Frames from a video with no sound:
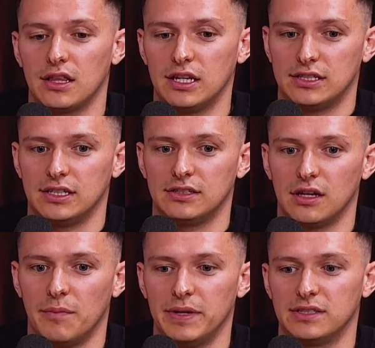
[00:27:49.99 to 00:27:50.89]
this is
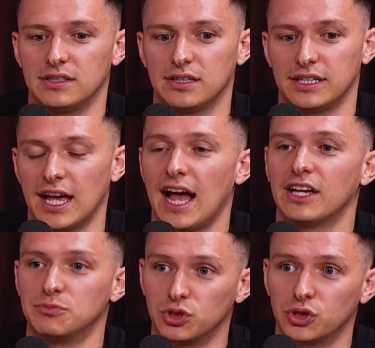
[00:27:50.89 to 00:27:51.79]
a business that,
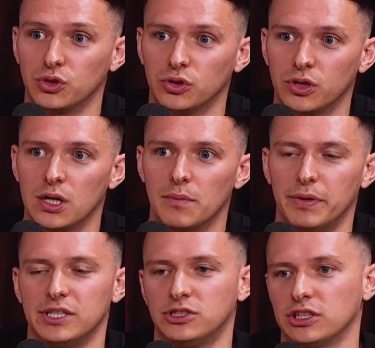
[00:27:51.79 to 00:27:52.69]
has matured,
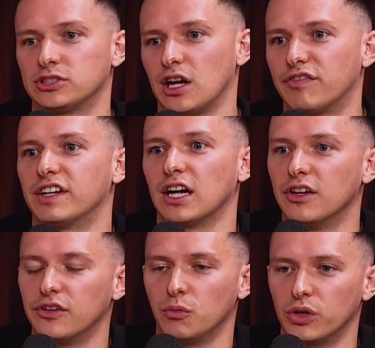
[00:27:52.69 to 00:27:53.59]
but is just suffering
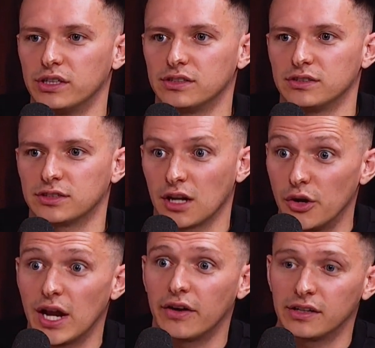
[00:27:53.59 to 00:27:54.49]
under what is a
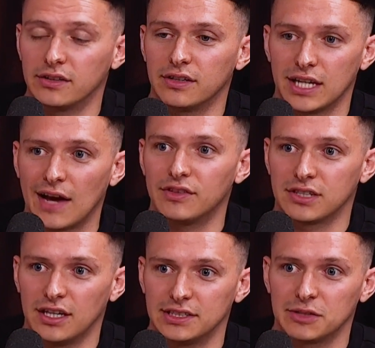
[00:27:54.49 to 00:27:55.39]
slowdown in
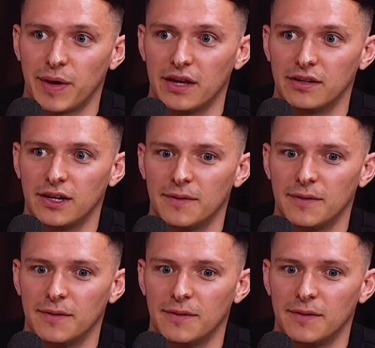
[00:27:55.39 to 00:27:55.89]
advertising spend.